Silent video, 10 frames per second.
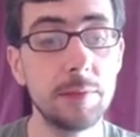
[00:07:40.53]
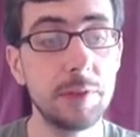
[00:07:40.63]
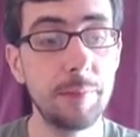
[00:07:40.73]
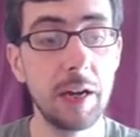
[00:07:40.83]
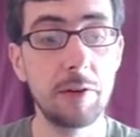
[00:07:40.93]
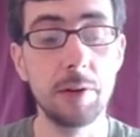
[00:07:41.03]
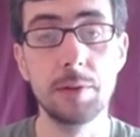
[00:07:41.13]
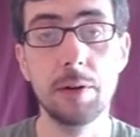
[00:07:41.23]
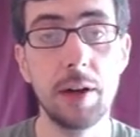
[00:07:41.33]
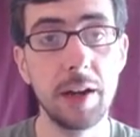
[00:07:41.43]
some spare
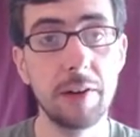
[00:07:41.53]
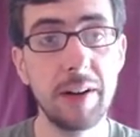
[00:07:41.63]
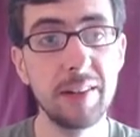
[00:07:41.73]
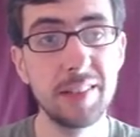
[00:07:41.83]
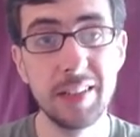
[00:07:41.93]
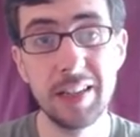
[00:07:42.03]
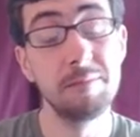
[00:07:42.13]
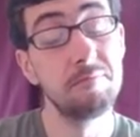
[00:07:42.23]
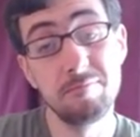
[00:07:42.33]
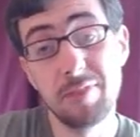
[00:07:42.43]
crypto lying around,
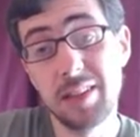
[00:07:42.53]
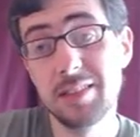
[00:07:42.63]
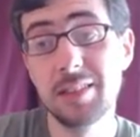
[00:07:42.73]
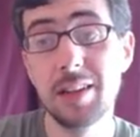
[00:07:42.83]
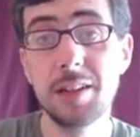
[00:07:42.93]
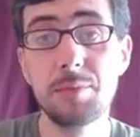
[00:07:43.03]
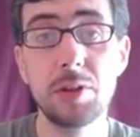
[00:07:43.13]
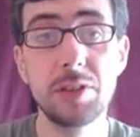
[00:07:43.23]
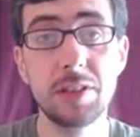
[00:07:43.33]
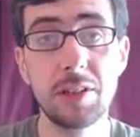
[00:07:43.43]
this is a nice
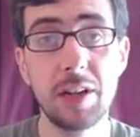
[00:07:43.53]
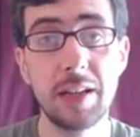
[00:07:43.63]
project to